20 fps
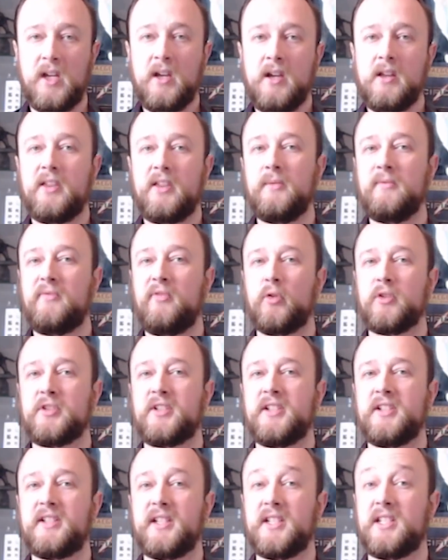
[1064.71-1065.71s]
Theme
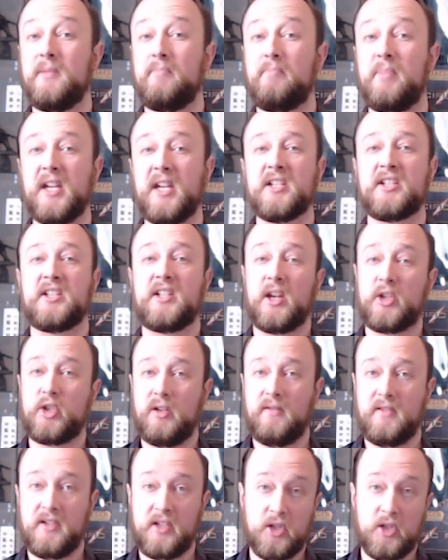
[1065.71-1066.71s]
Forces is the biggest section of
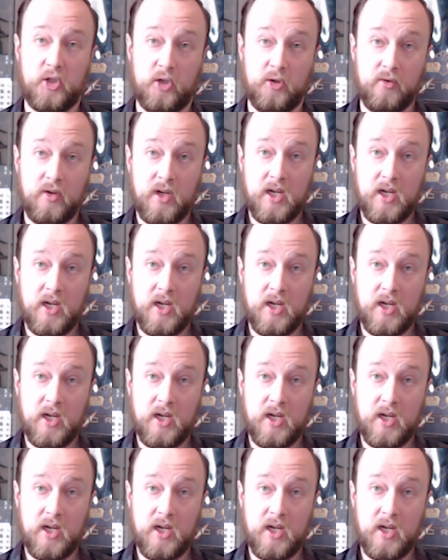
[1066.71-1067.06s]
this issue.